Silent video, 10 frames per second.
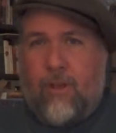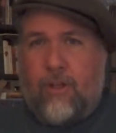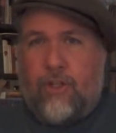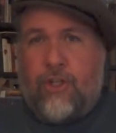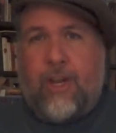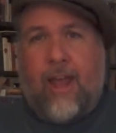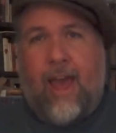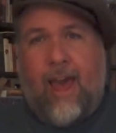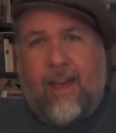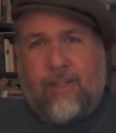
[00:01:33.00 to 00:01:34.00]
she
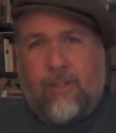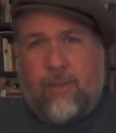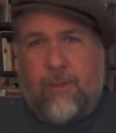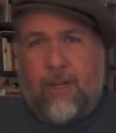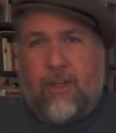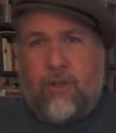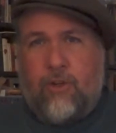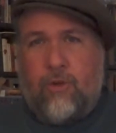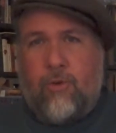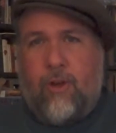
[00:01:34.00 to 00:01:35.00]
asked me to
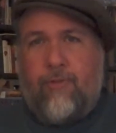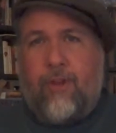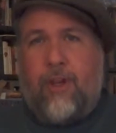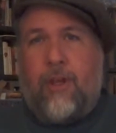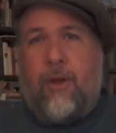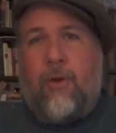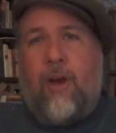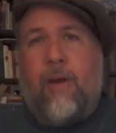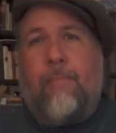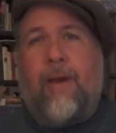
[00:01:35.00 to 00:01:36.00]
do a video
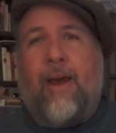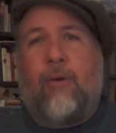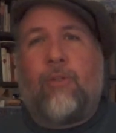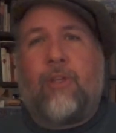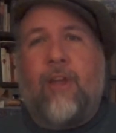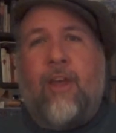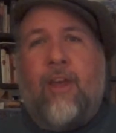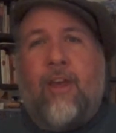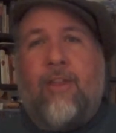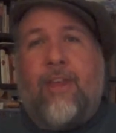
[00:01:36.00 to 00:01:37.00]
about
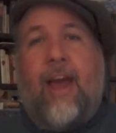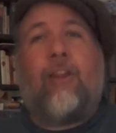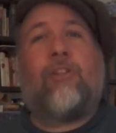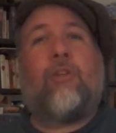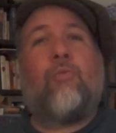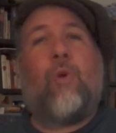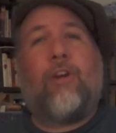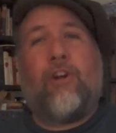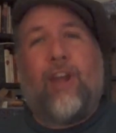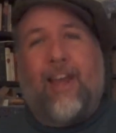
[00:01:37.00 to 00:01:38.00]
the Alice in
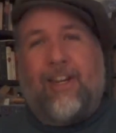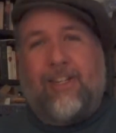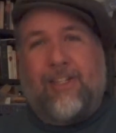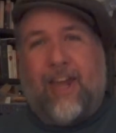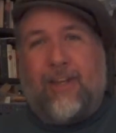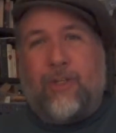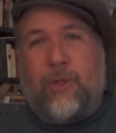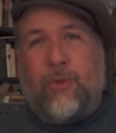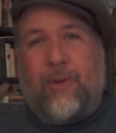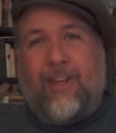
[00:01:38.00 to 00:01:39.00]
Wonderland
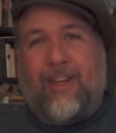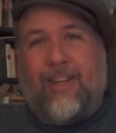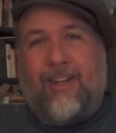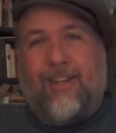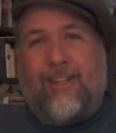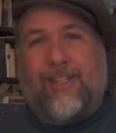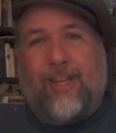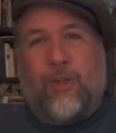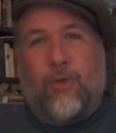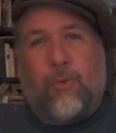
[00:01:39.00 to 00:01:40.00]
statue in
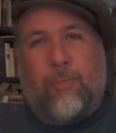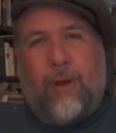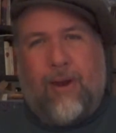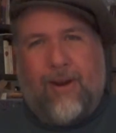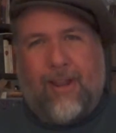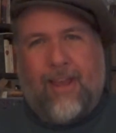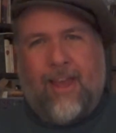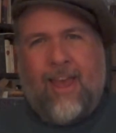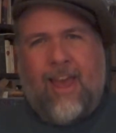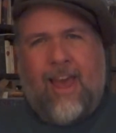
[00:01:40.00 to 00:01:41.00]
Central Park,
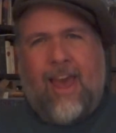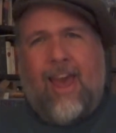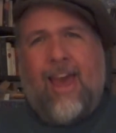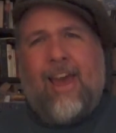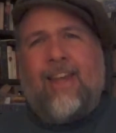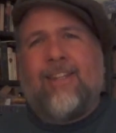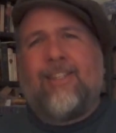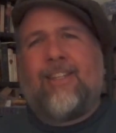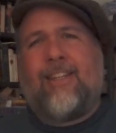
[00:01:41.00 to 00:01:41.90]
and